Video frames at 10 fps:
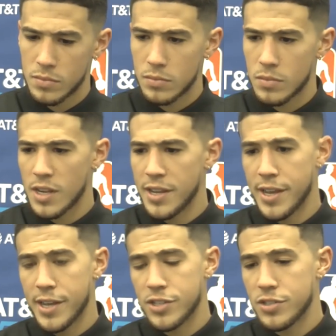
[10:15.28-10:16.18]
Yeah,
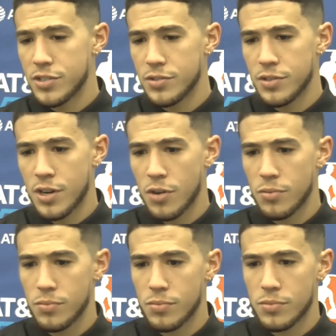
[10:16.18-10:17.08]
just, you know,
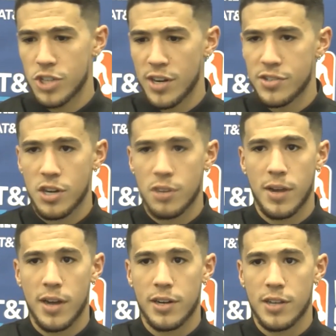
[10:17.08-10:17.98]
trying to assert my
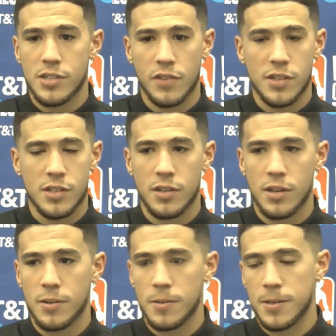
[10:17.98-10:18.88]
aggressiveness in
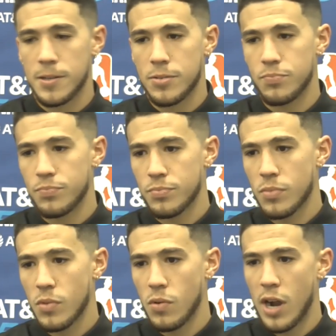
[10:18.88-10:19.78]
there. Um,
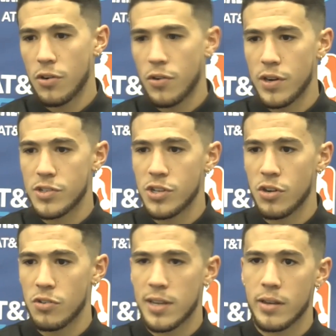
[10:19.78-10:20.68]
without Chris, you know,
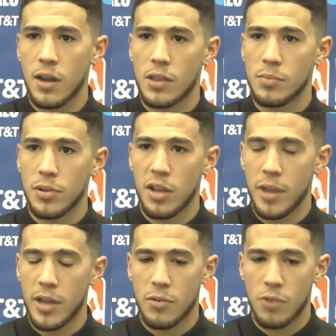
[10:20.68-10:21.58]
taking on the
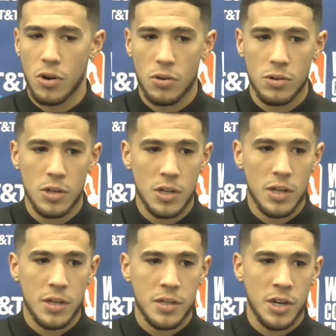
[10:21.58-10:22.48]
playmaking role,
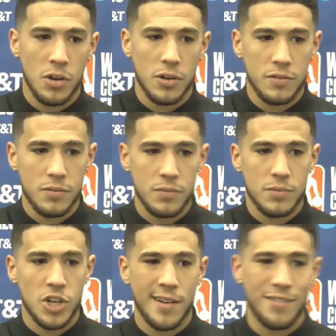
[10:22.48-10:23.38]
you know, of
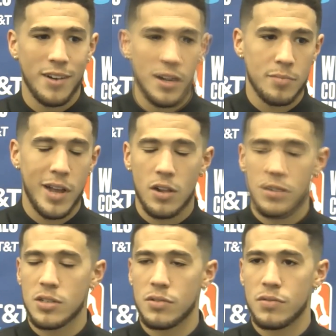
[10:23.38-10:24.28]
trying to find the balance
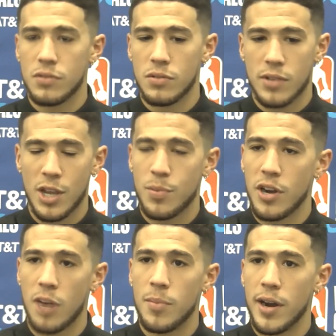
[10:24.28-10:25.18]
of keeping
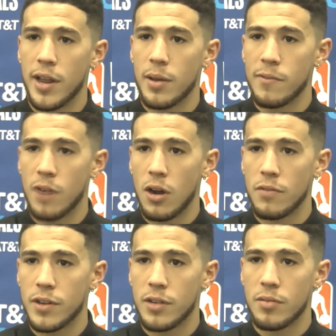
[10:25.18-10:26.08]
everybody involved
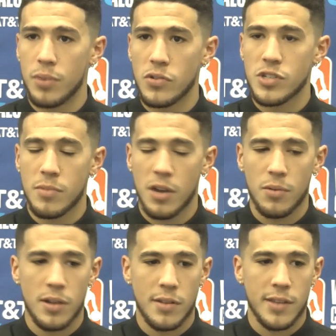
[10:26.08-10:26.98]
and imposing my will
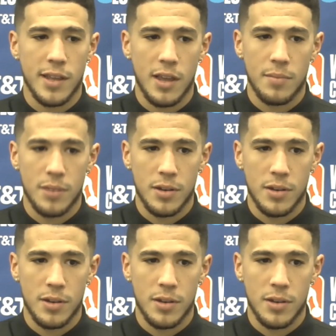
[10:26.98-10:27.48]
on the game. And,